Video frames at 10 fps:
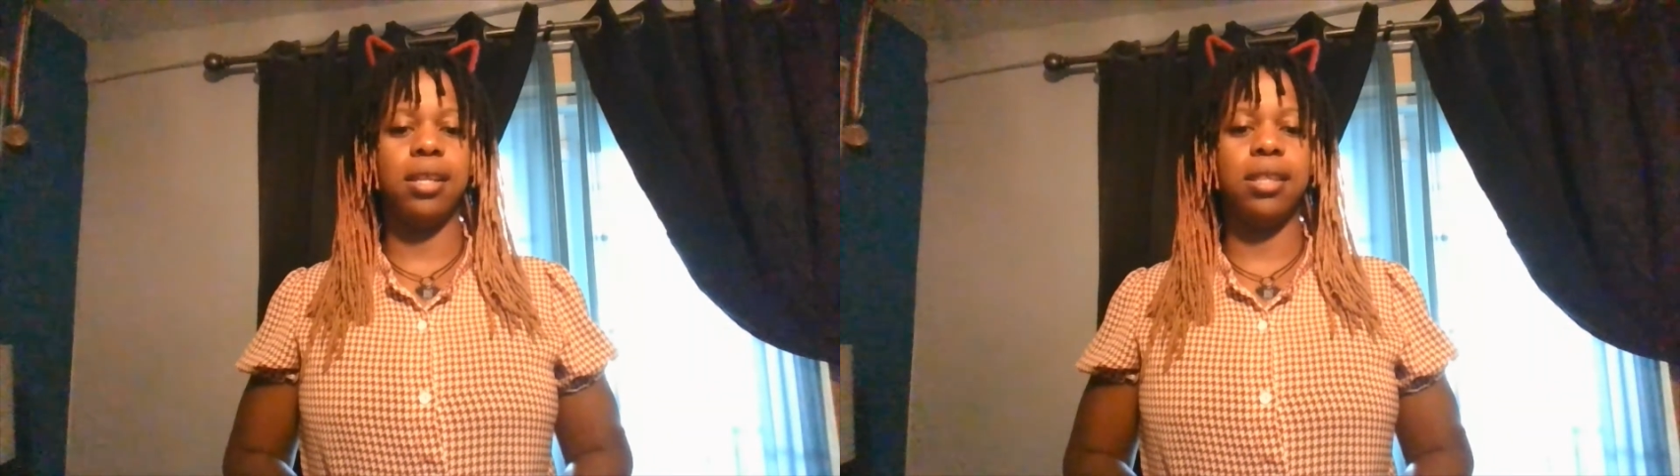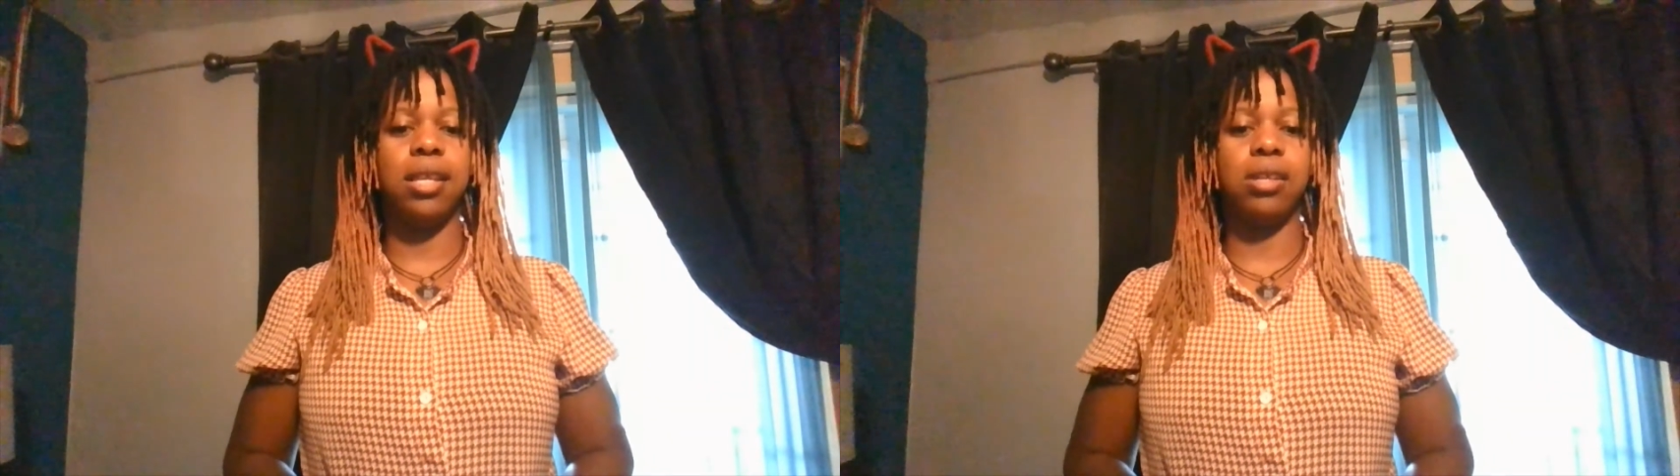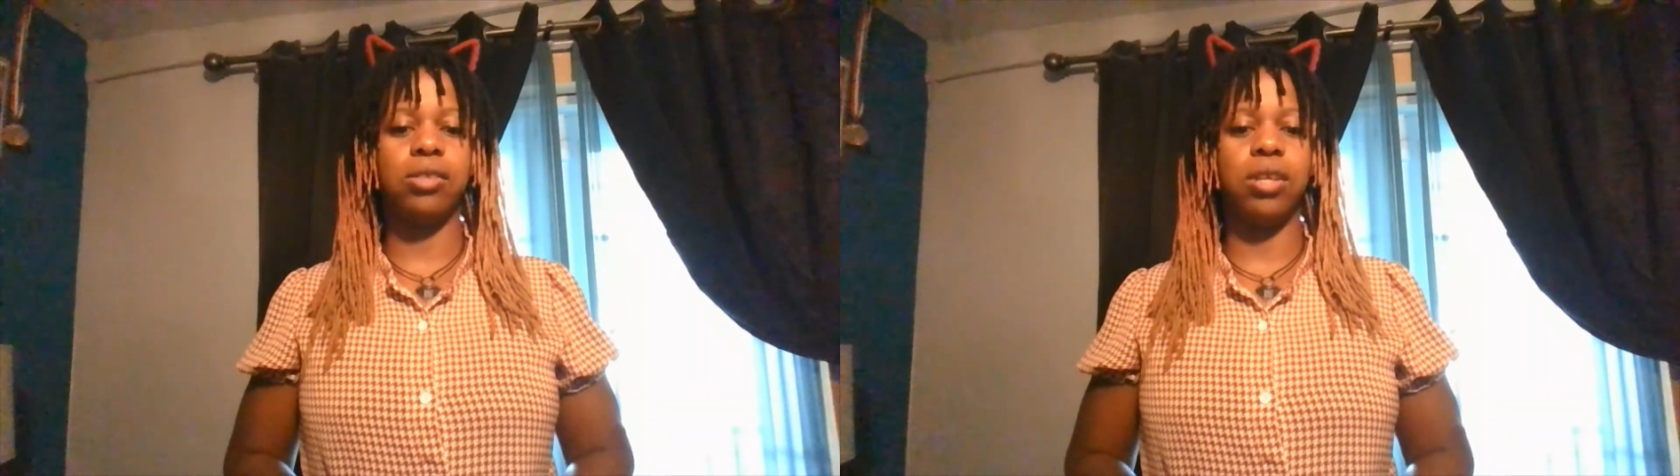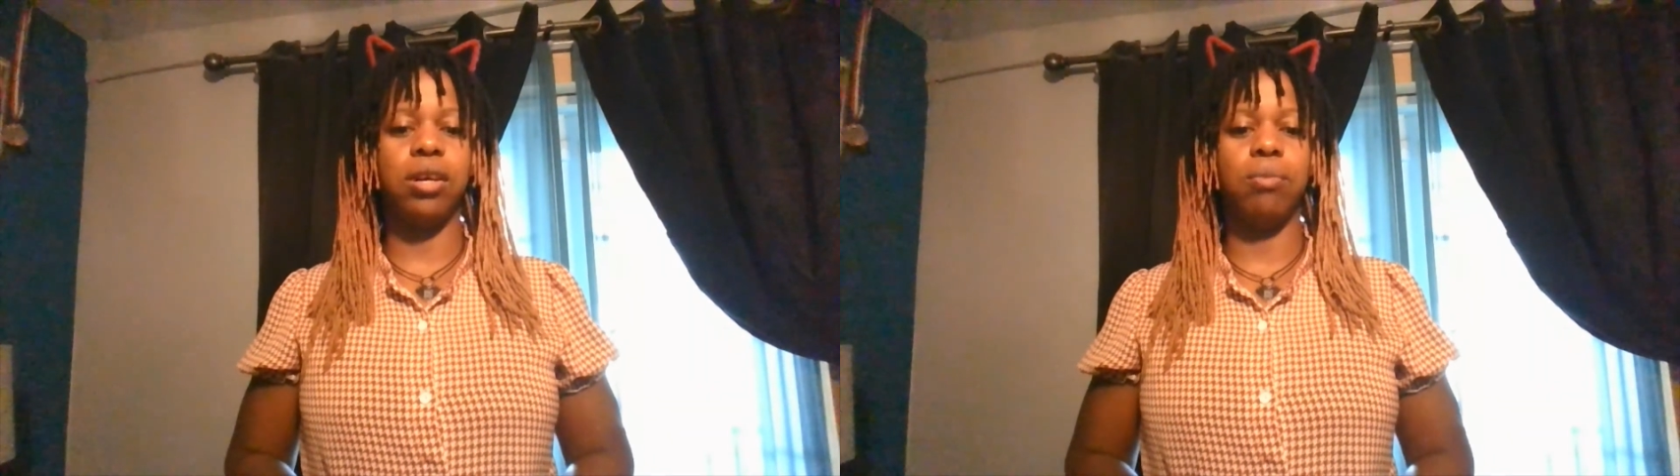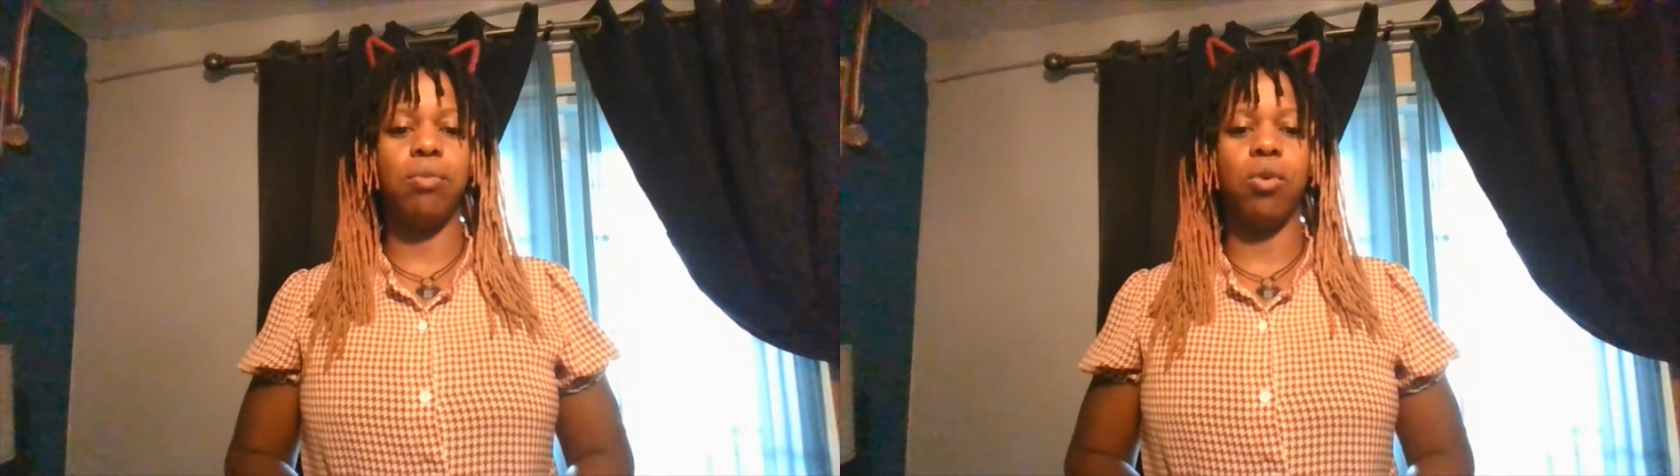there's
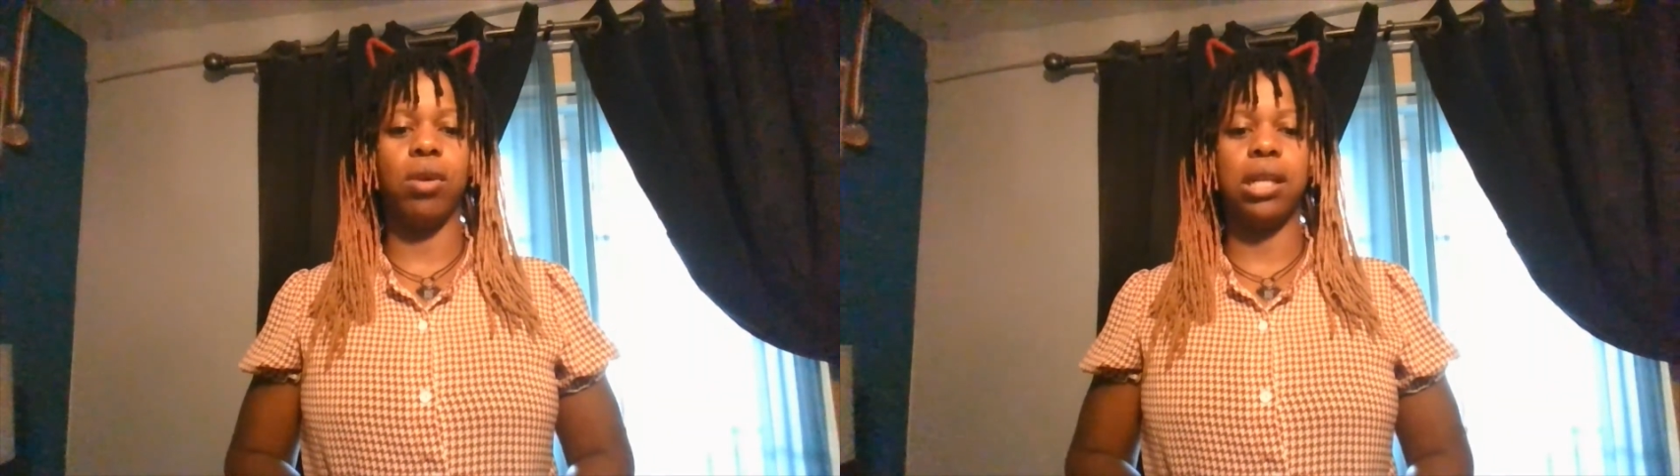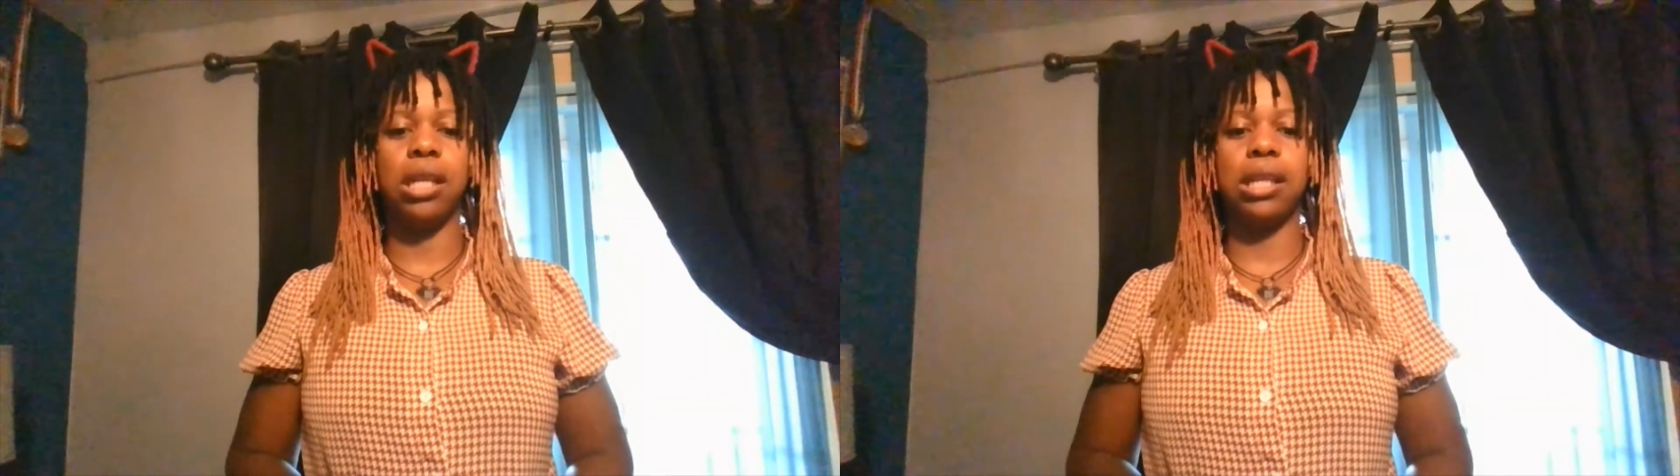a more